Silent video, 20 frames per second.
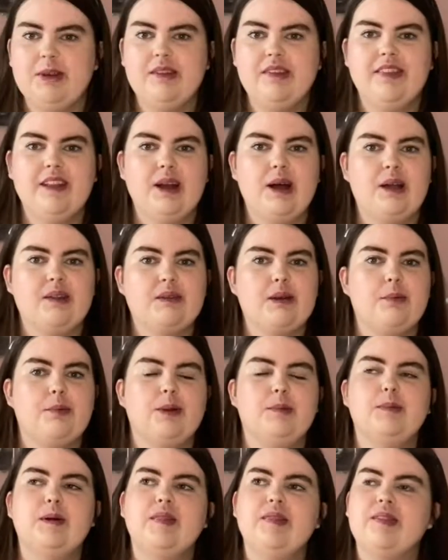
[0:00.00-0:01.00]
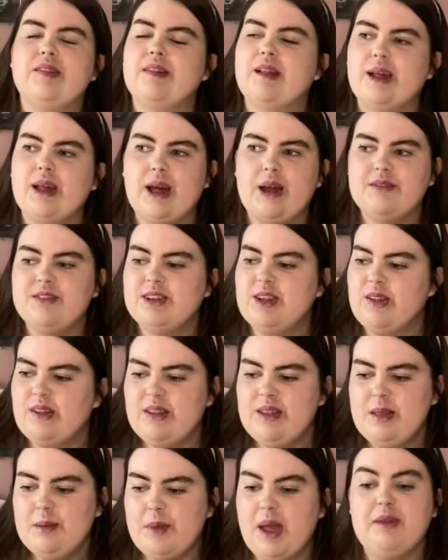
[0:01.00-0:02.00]
in the last couple of months. Like I've just
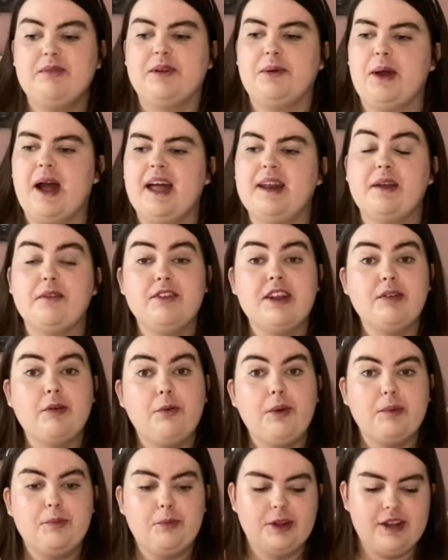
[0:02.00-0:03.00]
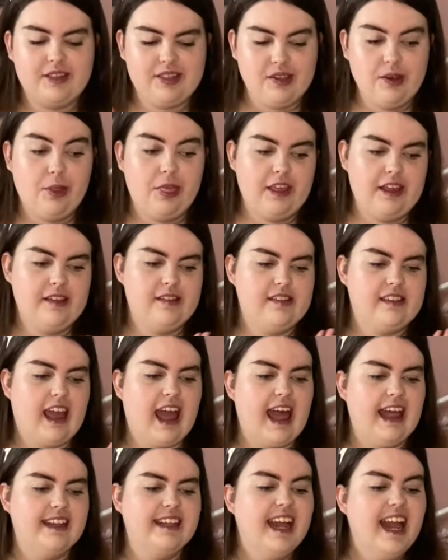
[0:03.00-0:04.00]
seen them everywhere and I've never read one until this.
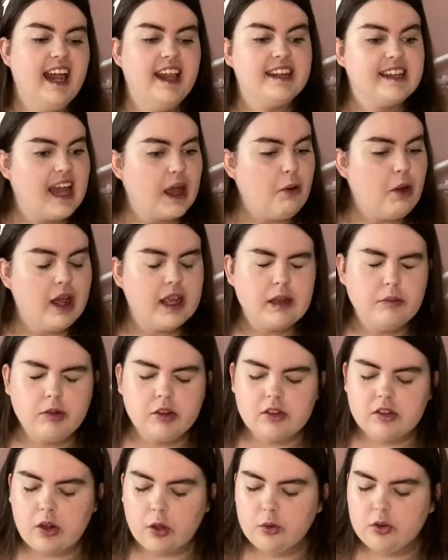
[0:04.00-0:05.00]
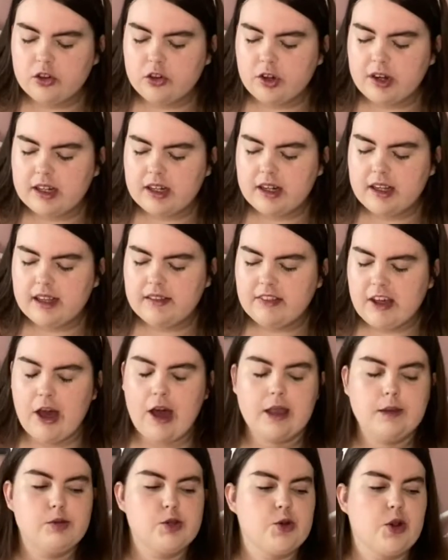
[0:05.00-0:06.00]
Now I am so solidly in the
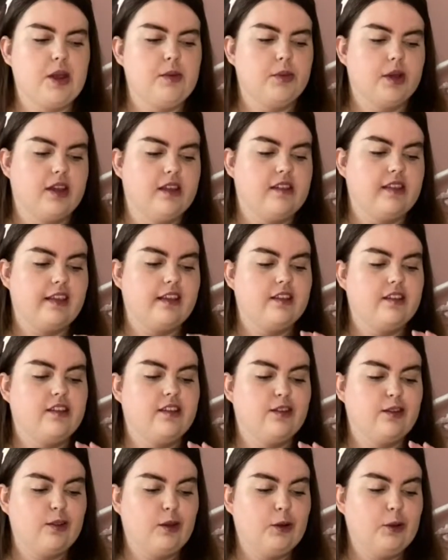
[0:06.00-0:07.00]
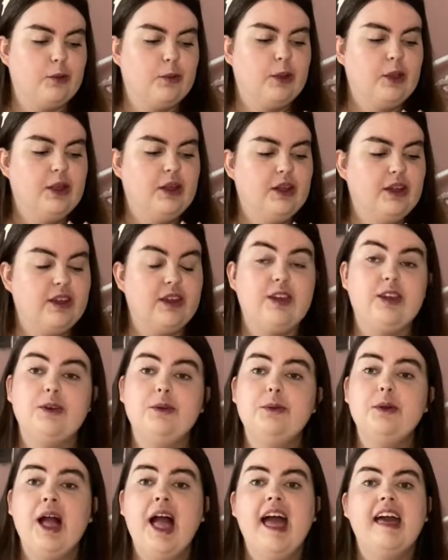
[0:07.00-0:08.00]
hype train because this is so
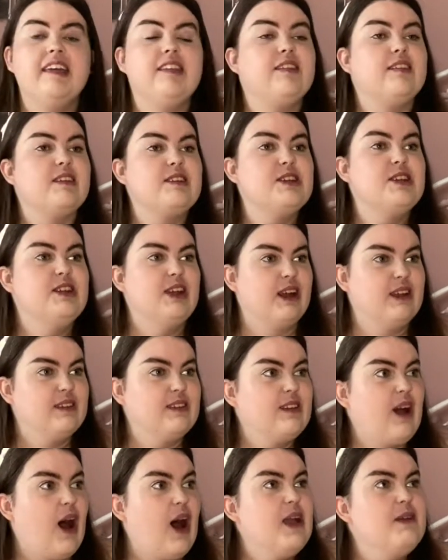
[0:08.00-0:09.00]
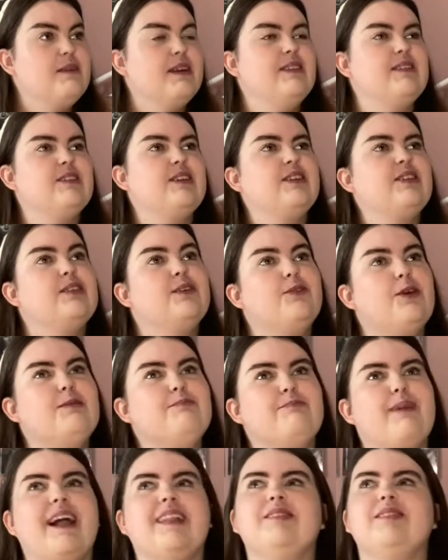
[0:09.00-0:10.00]
cute. It's such a nice time. It's just the
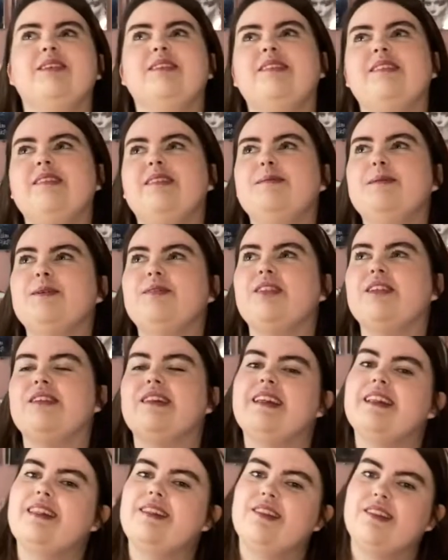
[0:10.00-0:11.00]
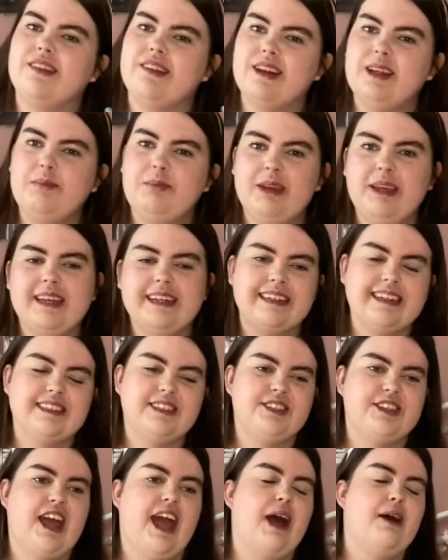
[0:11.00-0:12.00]
romanticism of this little sleepy English
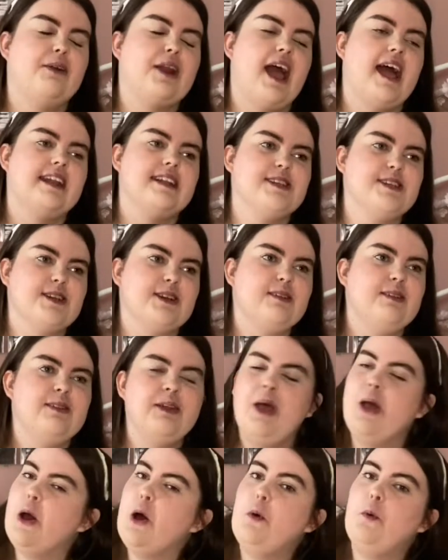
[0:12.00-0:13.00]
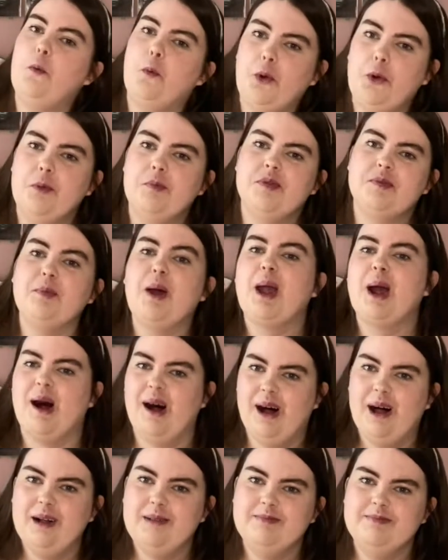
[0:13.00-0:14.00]
town and it just warms my
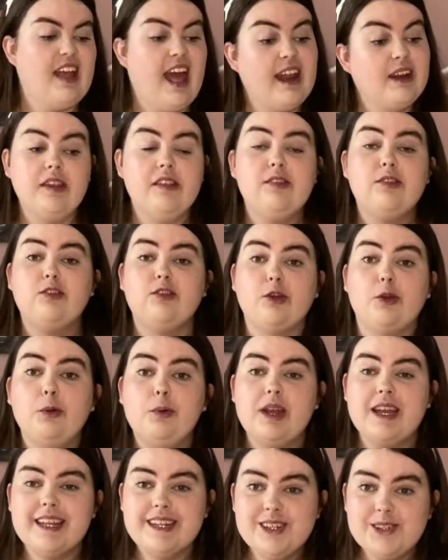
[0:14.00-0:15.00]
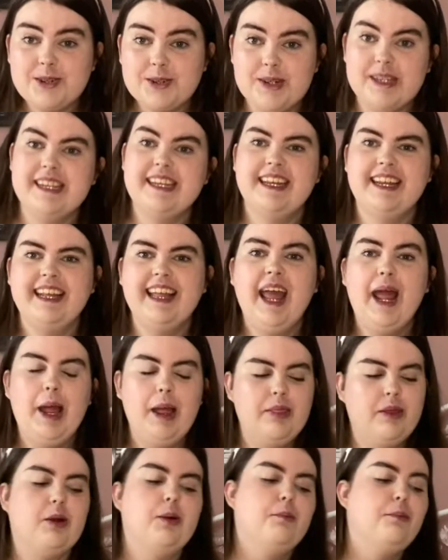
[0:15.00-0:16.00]
heart. And it's so intriguing.
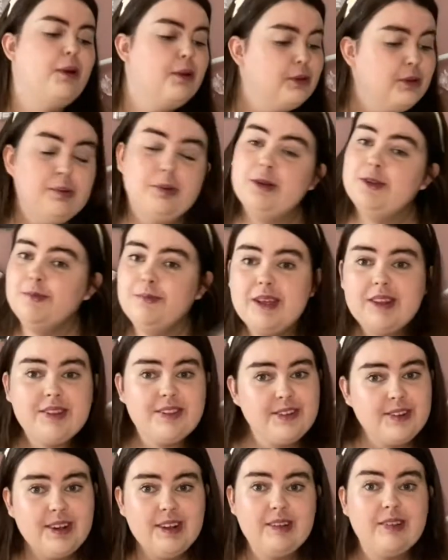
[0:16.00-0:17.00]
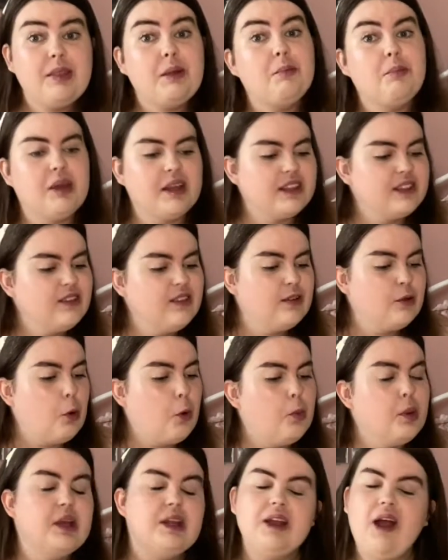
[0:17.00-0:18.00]
There are multiple mysteries that Pigman,
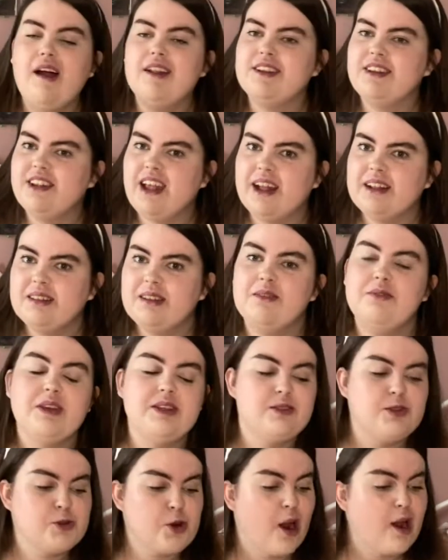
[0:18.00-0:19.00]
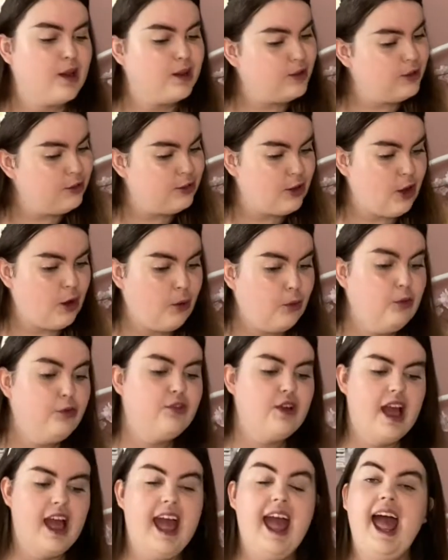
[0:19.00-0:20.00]
Scorpion, our detective, is trying to solve,
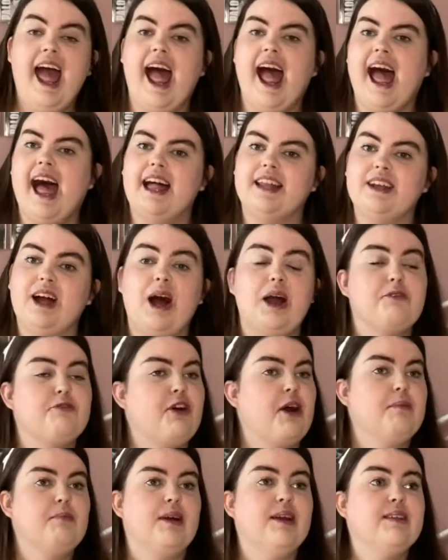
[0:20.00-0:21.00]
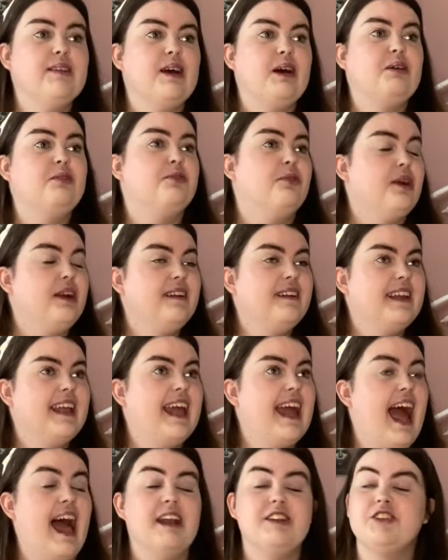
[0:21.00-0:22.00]
and I find myself reading it
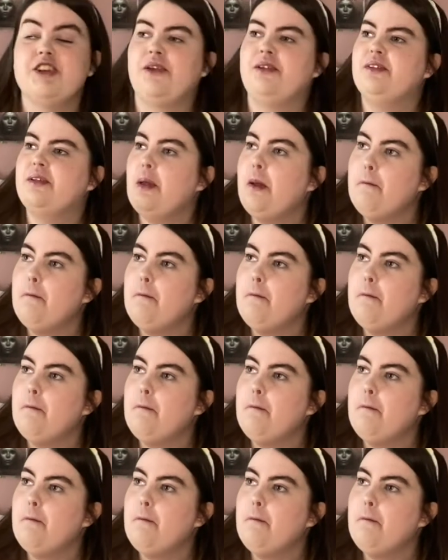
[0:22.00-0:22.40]
and just